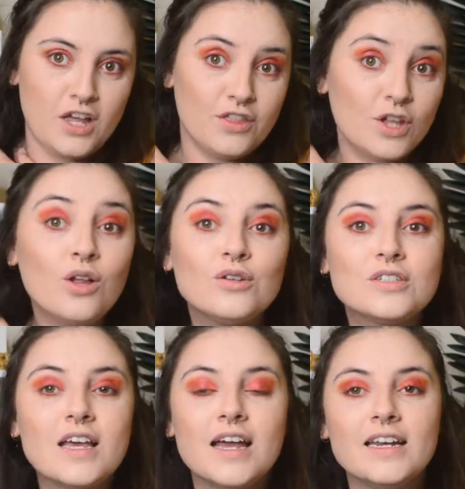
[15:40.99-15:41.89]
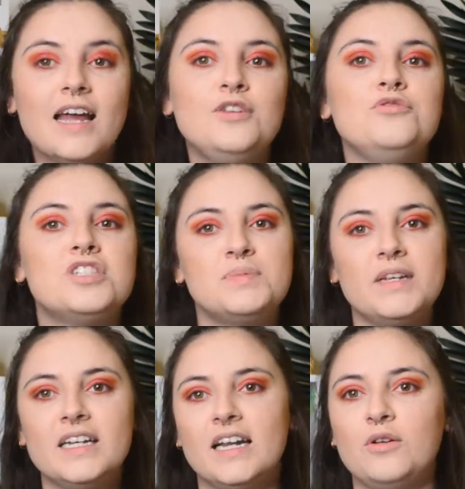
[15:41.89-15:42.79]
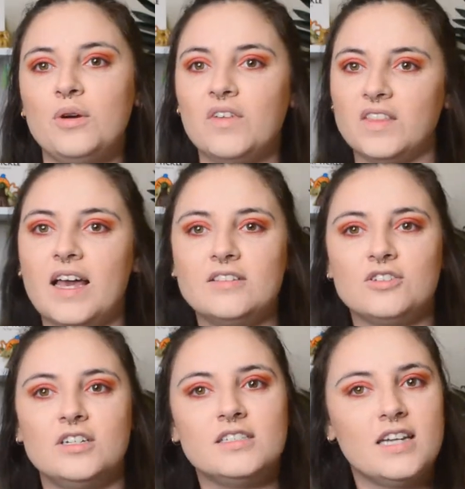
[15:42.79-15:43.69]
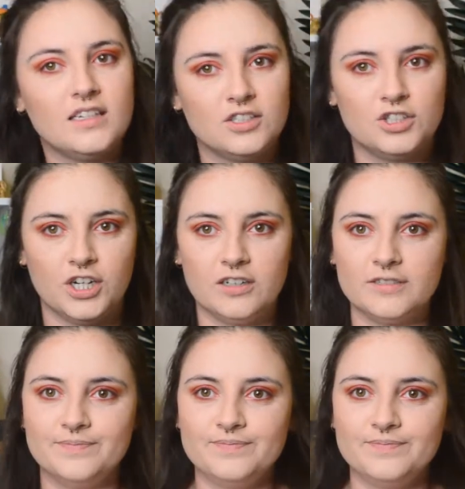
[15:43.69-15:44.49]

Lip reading: the clothesline, and you spin it, and whoever lands on it takes a chunk.